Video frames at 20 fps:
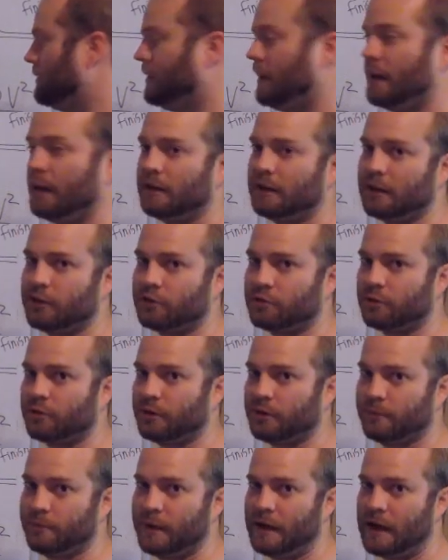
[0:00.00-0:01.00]
can control
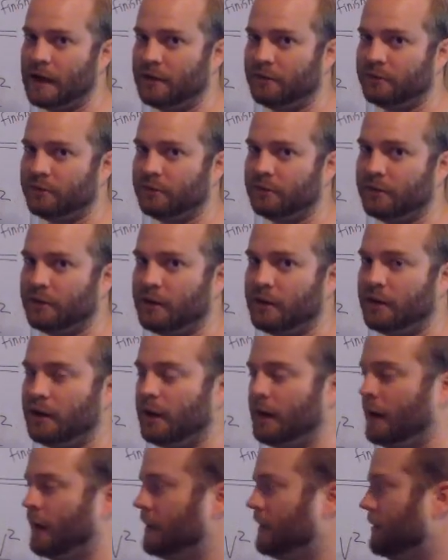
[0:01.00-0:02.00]
your mass,
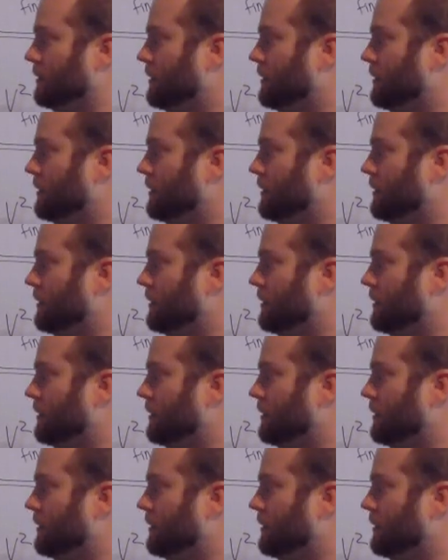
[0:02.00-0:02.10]
and you